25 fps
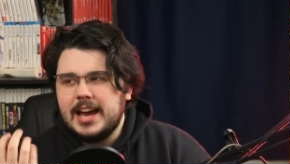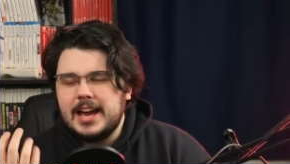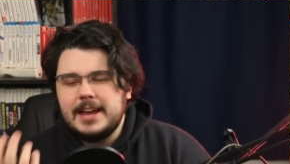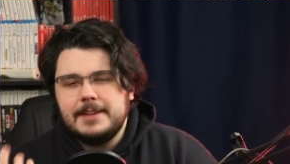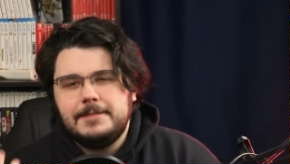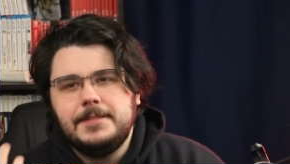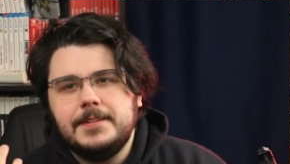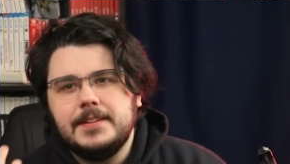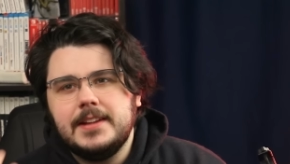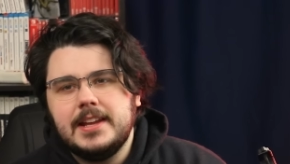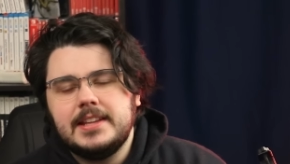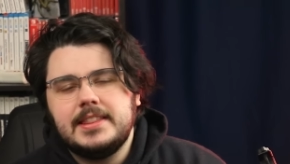I
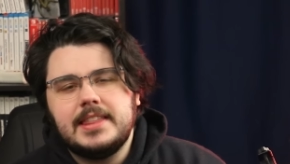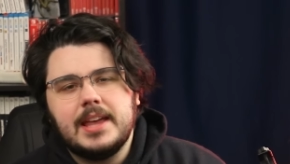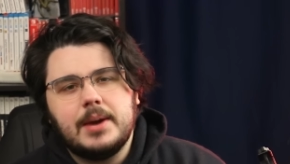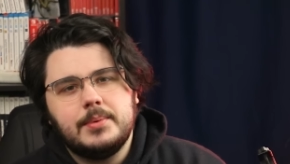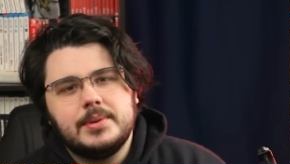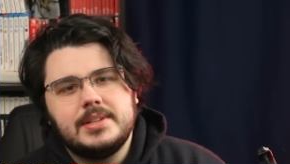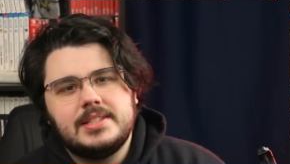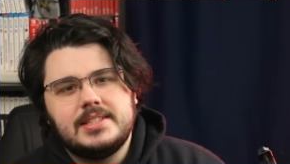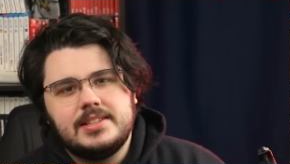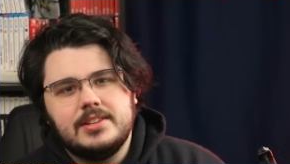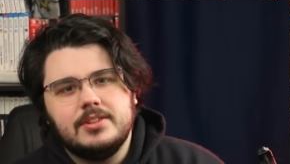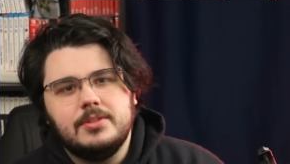feel like that
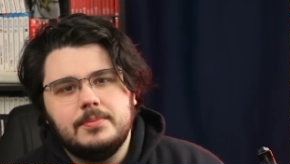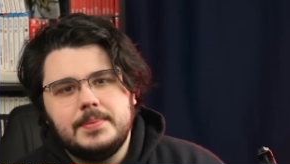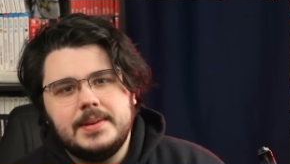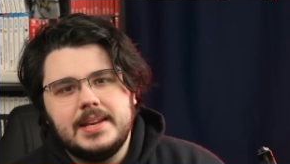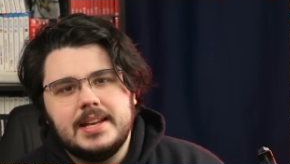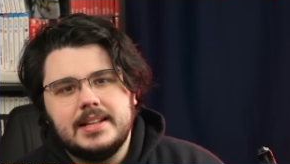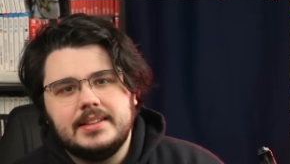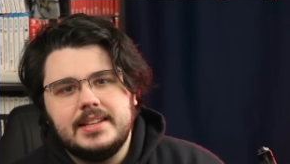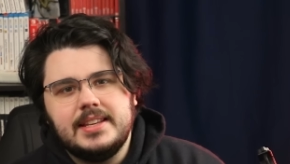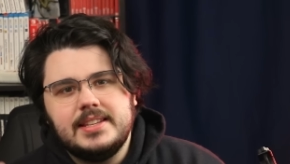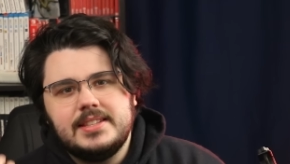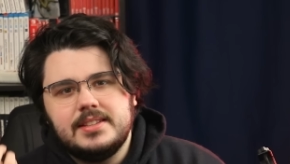would still
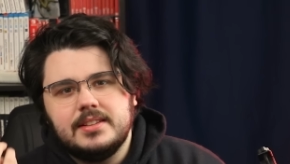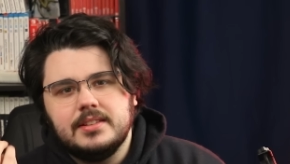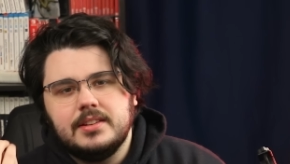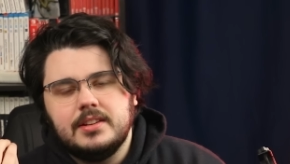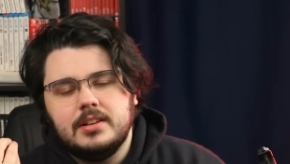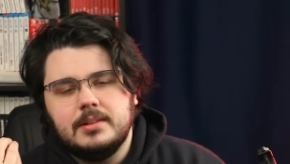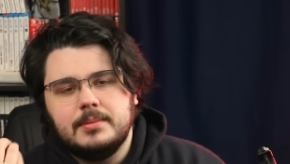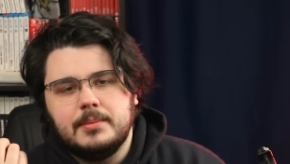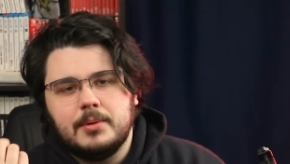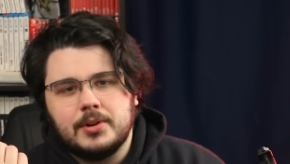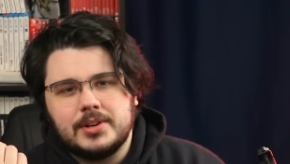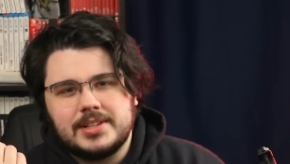be at least a
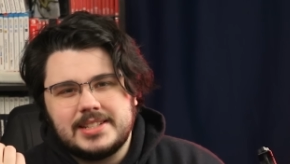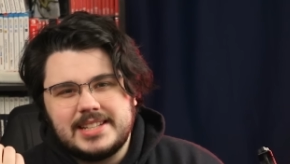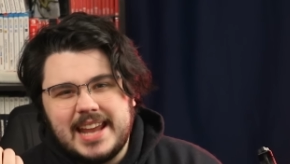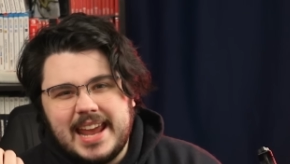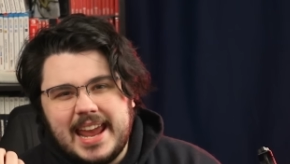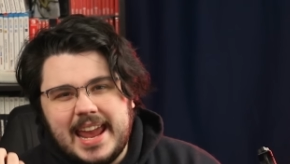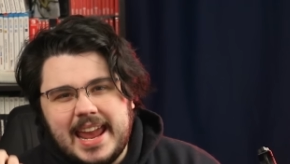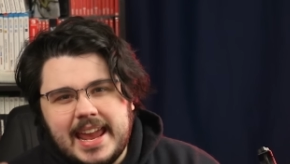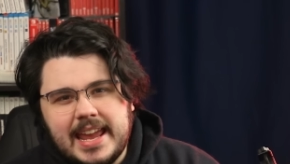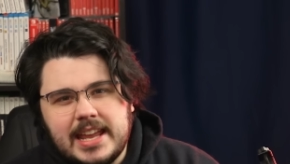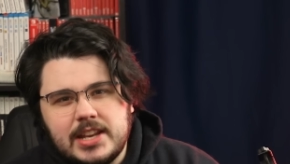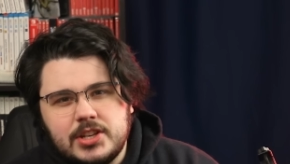little more
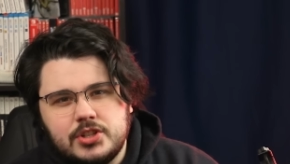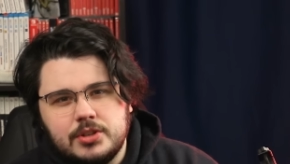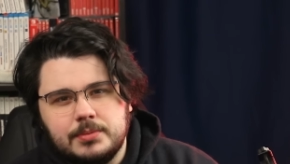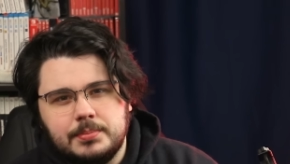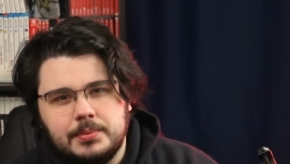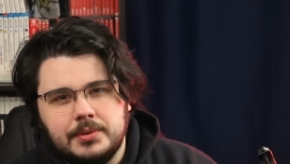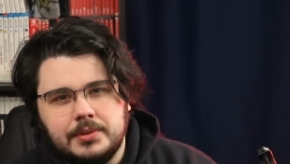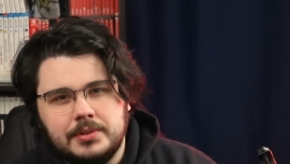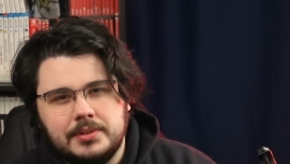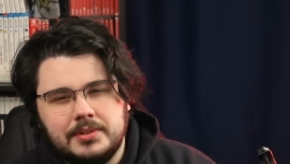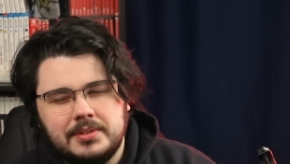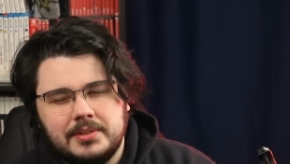
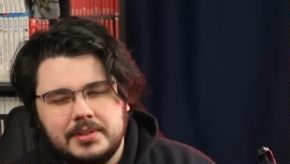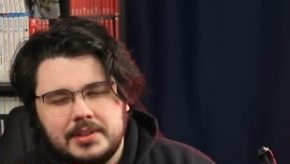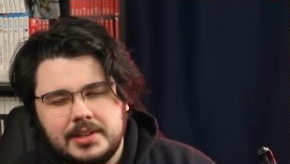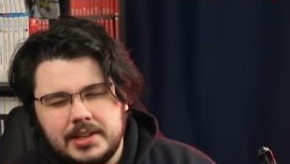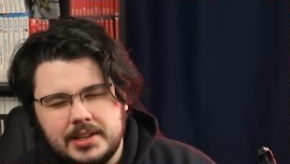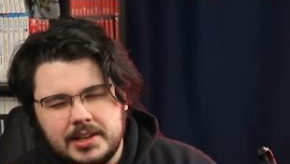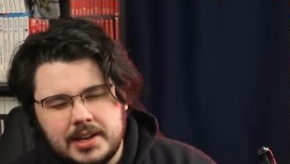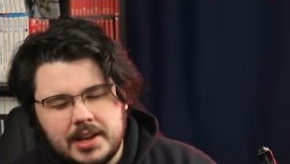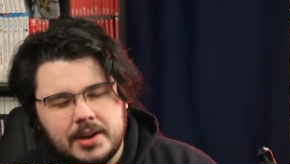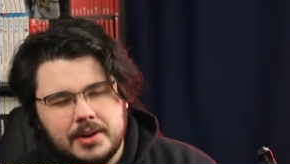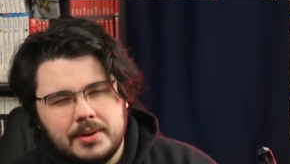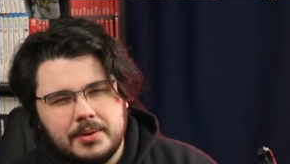tangible,
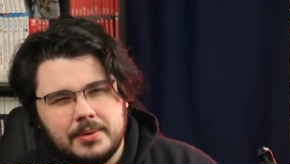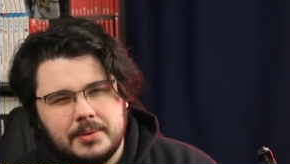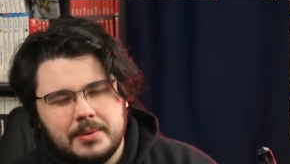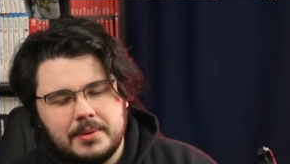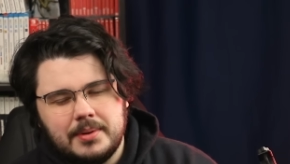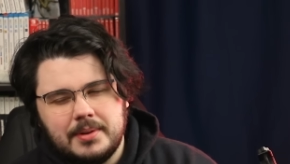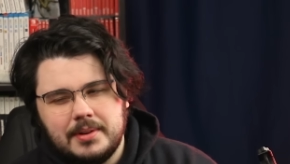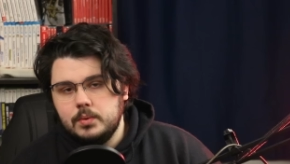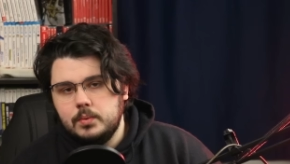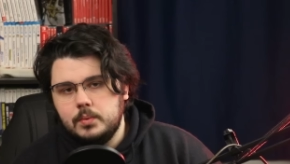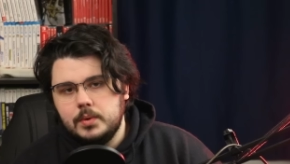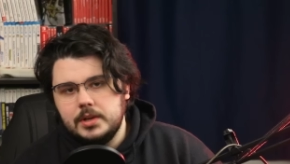you know?
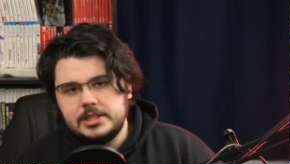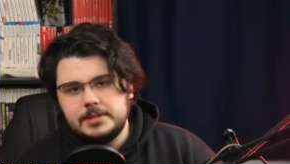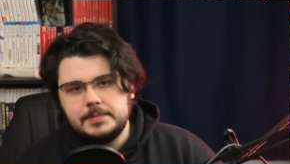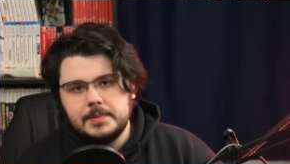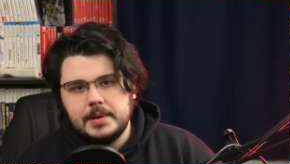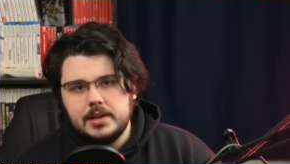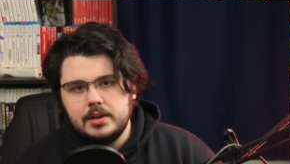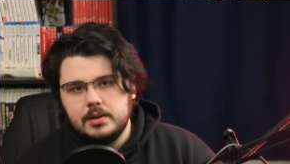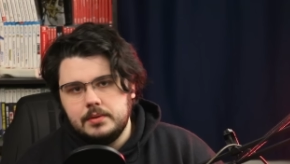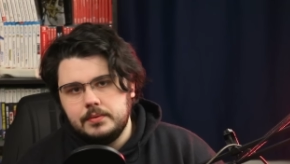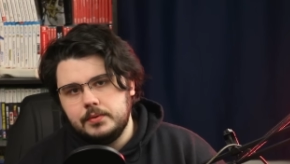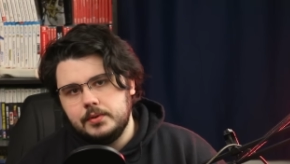So what's
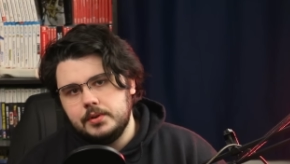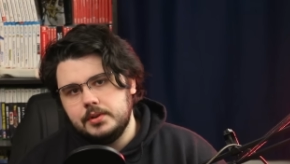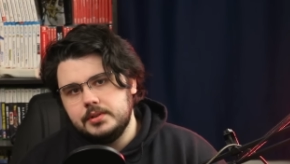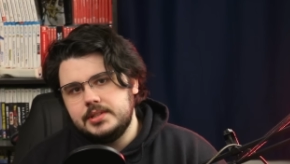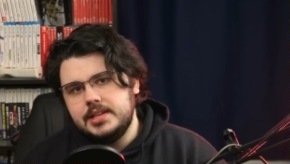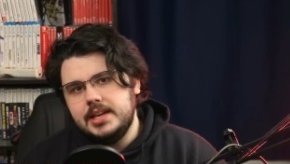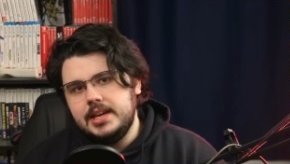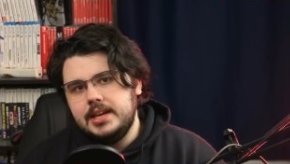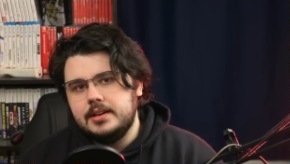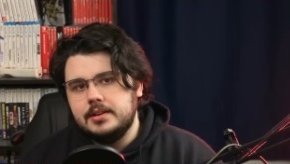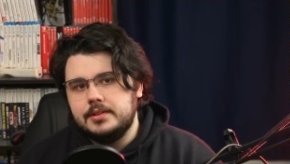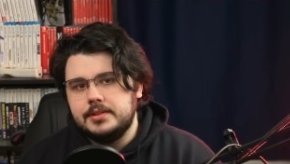my overall
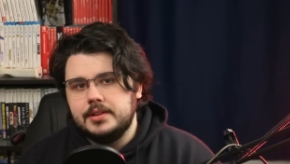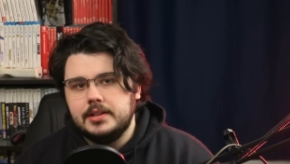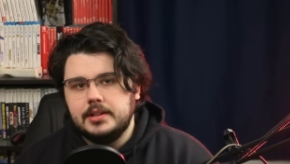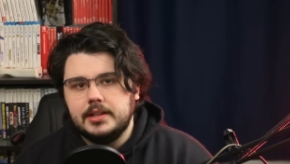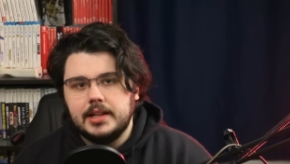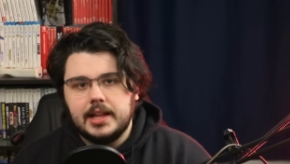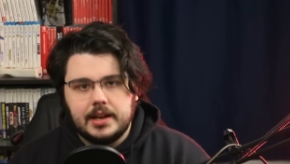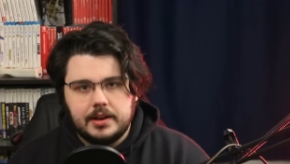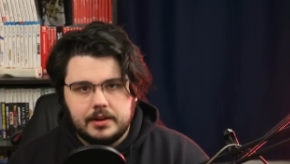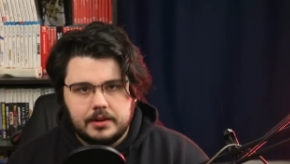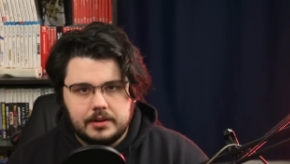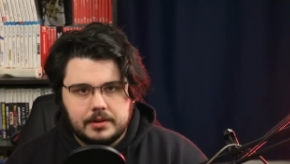take on the
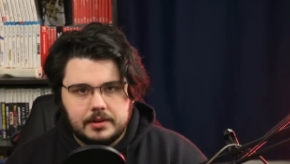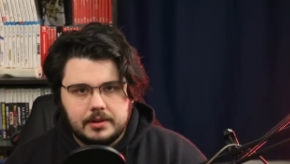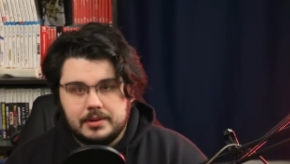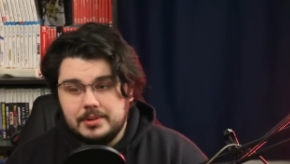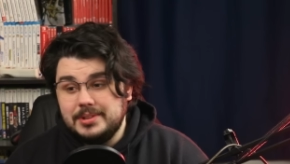letter?